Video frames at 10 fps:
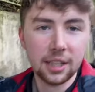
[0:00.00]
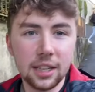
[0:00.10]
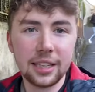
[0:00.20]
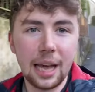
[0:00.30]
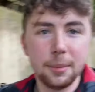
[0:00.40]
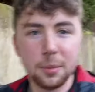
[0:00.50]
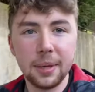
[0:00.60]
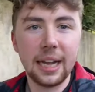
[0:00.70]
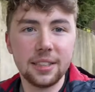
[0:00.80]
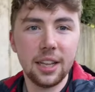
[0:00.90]
Cammy's been
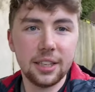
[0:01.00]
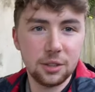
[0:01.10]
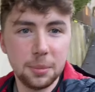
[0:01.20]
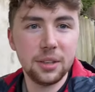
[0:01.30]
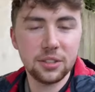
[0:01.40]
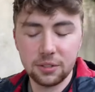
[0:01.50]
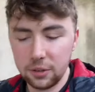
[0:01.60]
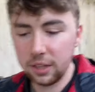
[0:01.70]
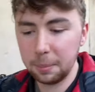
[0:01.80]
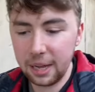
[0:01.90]
idolising me for the
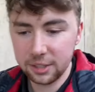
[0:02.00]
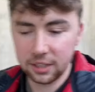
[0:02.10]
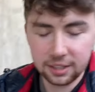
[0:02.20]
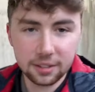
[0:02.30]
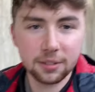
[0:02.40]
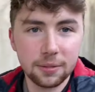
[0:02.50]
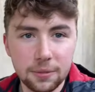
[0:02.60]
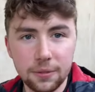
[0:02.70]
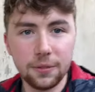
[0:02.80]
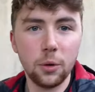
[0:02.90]
past like
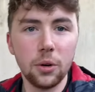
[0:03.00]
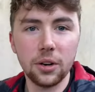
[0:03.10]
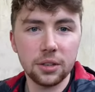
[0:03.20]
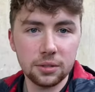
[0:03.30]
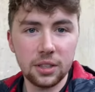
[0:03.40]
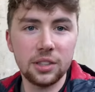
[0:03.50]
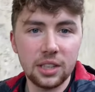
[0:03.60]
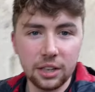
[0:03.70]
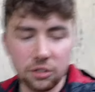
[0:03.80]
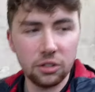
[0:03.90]
4 to
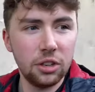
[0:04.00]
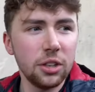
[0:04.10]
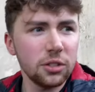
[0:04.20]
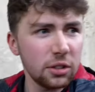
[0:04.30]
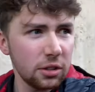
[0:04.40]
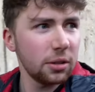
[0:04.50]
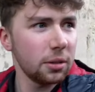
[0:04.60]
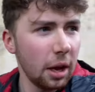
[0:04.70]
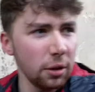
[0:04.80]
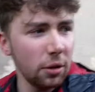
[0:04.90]
6 years.
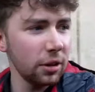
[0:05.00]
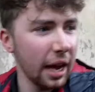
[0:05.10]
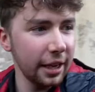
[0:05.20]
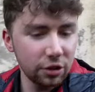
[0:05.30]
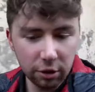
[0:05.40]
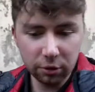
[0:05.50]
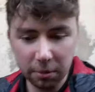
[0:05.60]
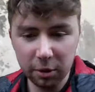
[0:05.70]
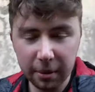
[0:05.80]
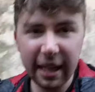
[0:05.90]
How long? High school, so it must
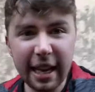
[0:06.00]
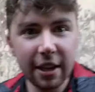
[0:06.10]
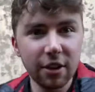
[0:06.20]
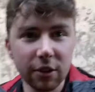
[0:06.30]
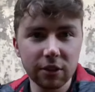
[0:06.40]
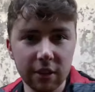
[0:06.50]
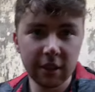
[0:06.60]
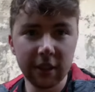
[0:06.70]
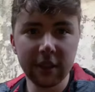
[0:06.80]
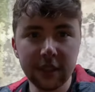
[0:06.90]
be like 8 years.
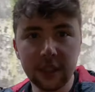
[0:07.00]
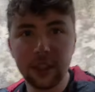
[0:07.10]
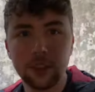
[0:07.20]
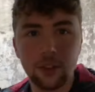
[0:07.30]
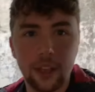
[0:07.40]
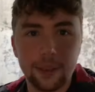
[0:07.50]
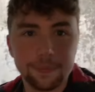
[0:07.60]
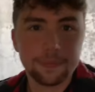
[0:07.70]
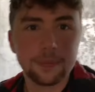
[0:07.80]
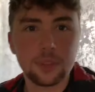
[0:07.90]
So yeah.
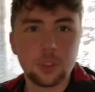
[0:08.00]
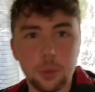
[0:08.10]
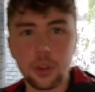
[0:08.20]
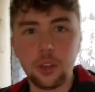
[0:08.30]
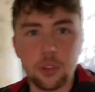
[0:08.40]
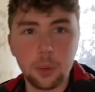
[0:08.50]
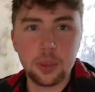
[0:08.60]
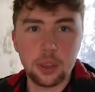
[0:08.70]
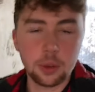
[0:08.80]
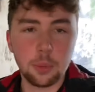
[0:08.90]
So we're gonna do a wee
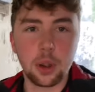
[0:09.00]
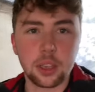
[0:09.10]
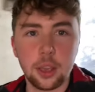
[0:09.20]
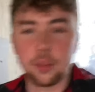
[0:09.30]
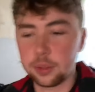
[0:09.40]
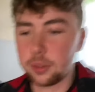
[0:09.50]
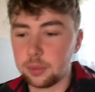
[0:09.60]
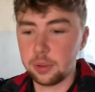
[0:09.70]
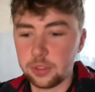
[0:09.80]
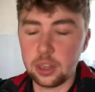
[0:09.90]
workout
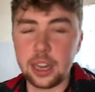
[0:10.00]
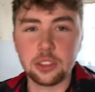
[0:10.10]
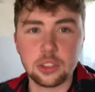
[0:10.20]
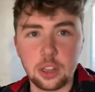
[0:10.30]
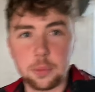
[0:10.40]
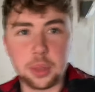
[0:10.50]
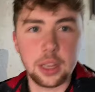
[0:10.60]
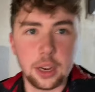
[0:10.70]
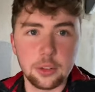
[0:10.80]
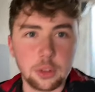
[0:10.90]
with the rings and stuff, play
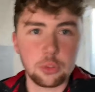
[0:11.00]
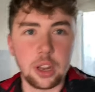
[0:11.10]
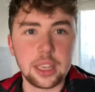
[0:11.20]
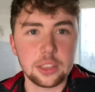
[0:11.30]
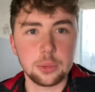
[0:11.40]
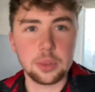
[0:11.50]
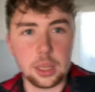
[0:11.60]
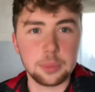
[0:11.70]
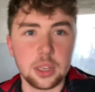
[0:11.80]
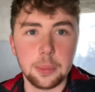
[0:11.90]
around. I'll try and get some clips
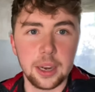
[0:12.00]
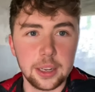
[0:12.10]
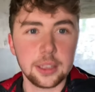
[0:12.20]
in a minute.